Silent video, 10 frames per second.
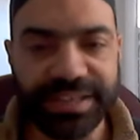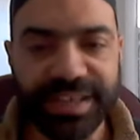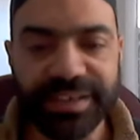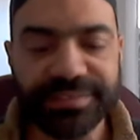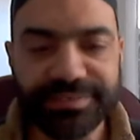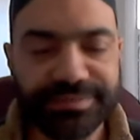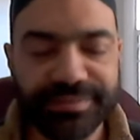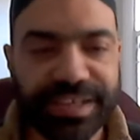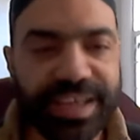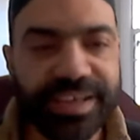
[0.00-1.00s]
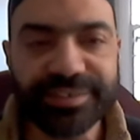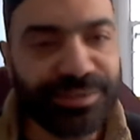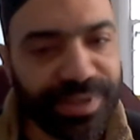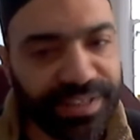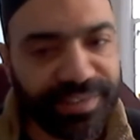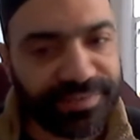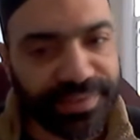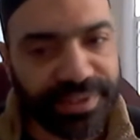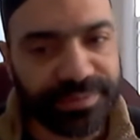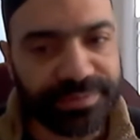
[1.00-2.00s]
I can't do anything
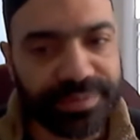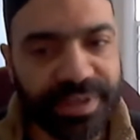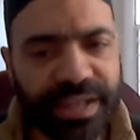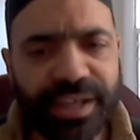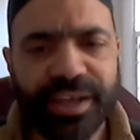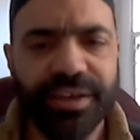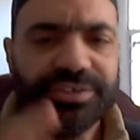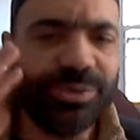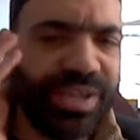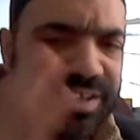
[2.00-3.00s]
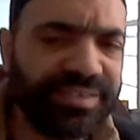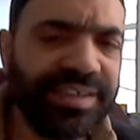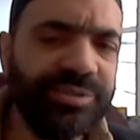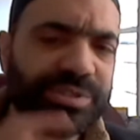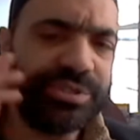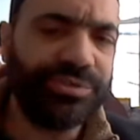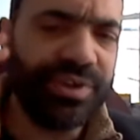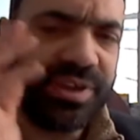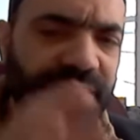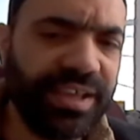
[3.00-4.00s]
for you. So he continues to
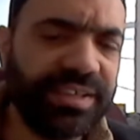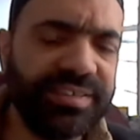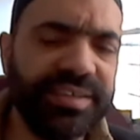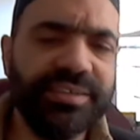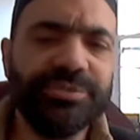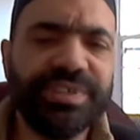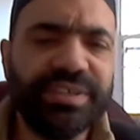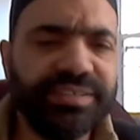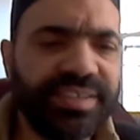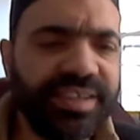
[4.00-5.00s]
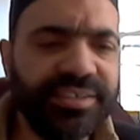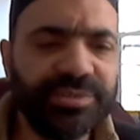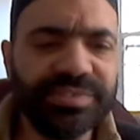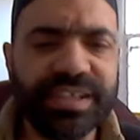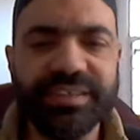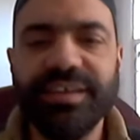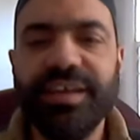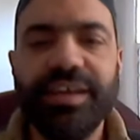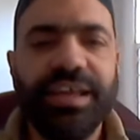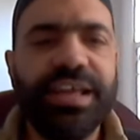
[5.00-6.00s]
run, and he continues and continues, and
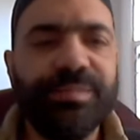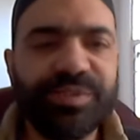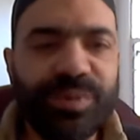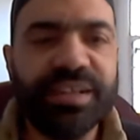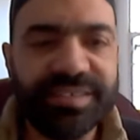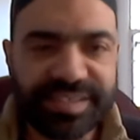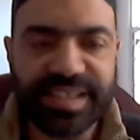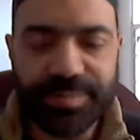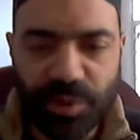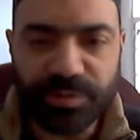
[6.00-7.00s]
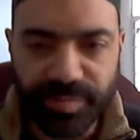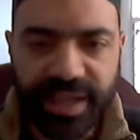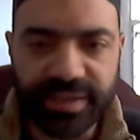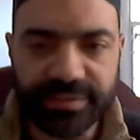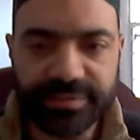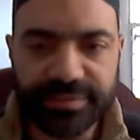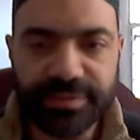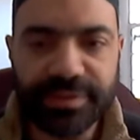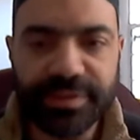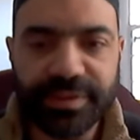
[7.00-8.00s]
he comes by the same old man.
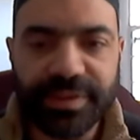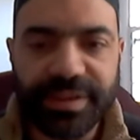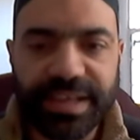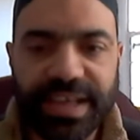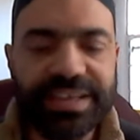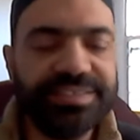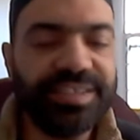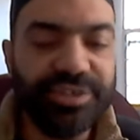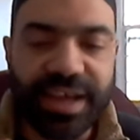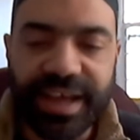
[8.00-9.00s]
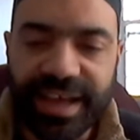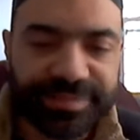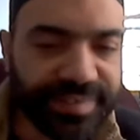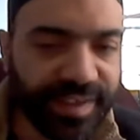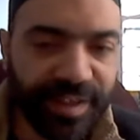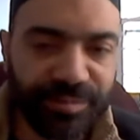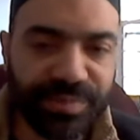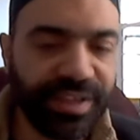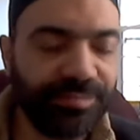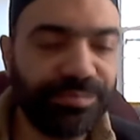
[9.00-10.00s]
And he says, you have to help
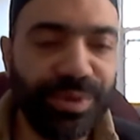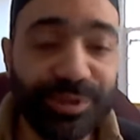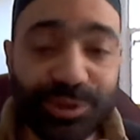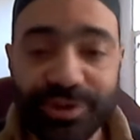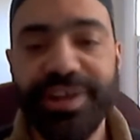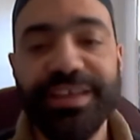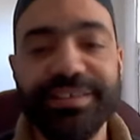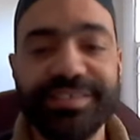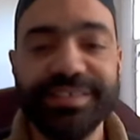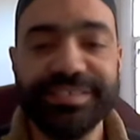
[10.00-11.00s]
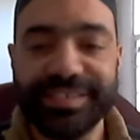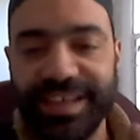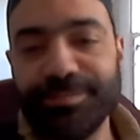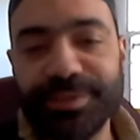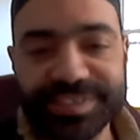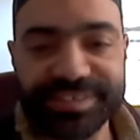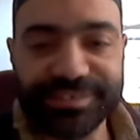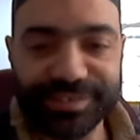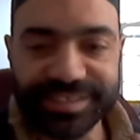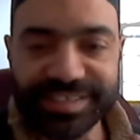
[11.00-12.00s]
me. I'm trying to escape this
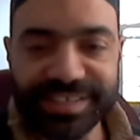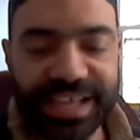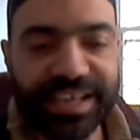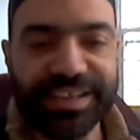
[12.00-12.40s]
snake.